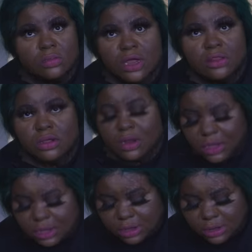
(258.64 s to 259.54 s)
but I still
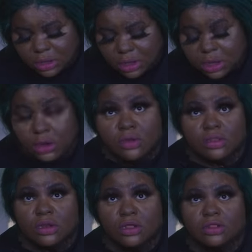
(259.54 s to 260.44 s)
like it. Yeah. It
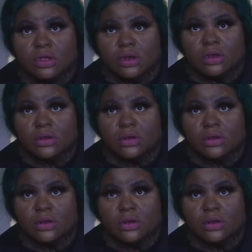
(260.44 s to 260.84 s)
glows in the sun.